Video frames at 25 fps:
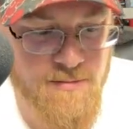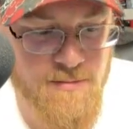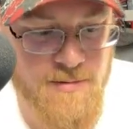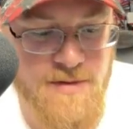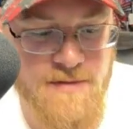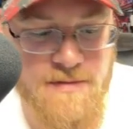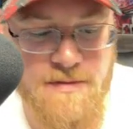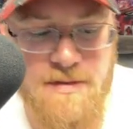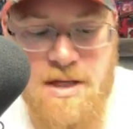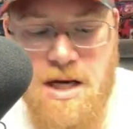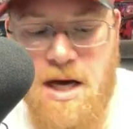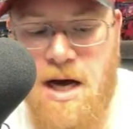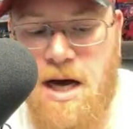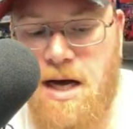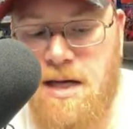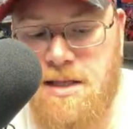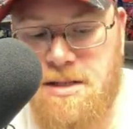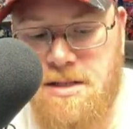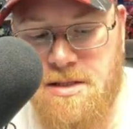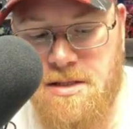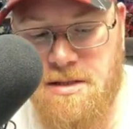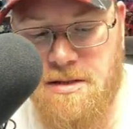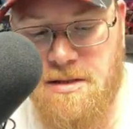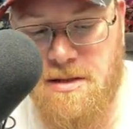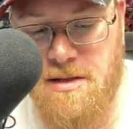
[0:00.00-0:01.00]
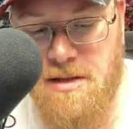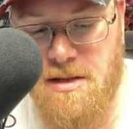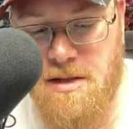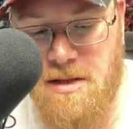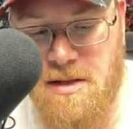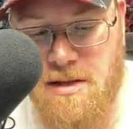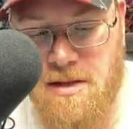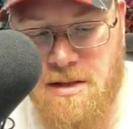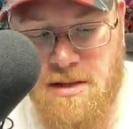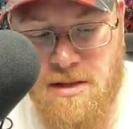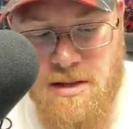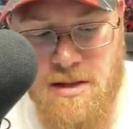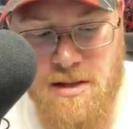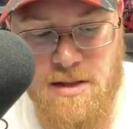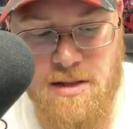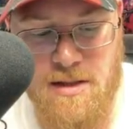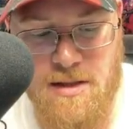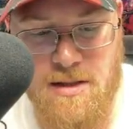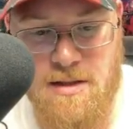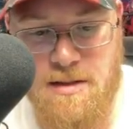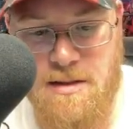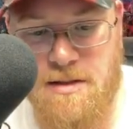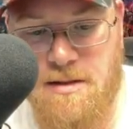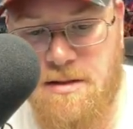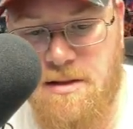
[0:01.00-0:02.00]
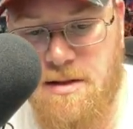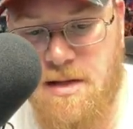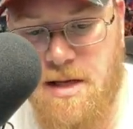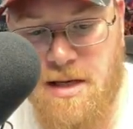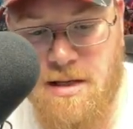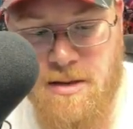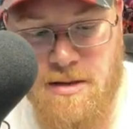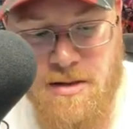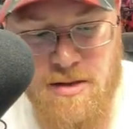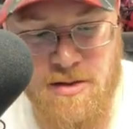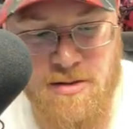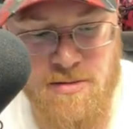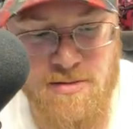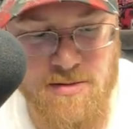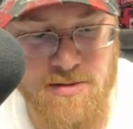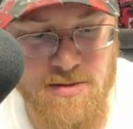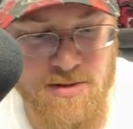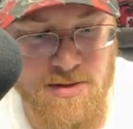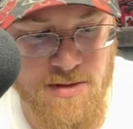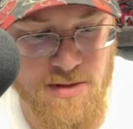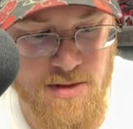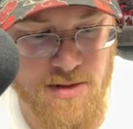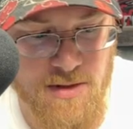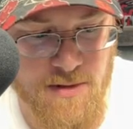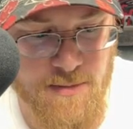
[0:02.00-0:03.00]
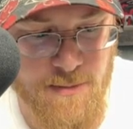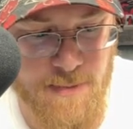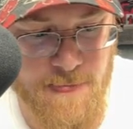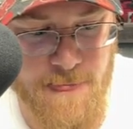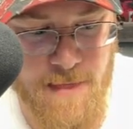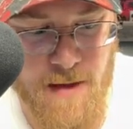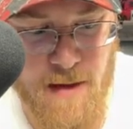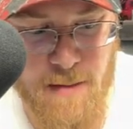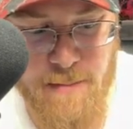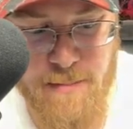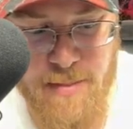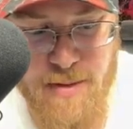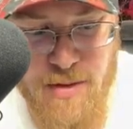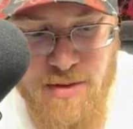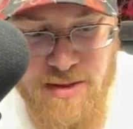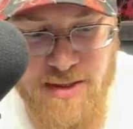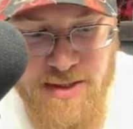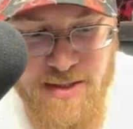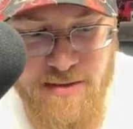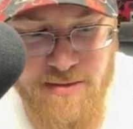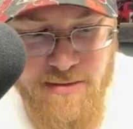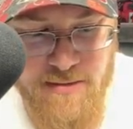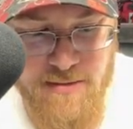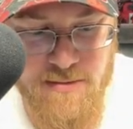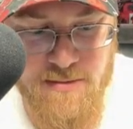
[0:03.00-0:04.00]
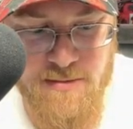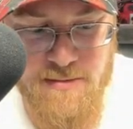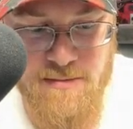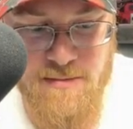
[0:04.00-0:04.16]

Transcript: We've got, uh, I don't know, a building.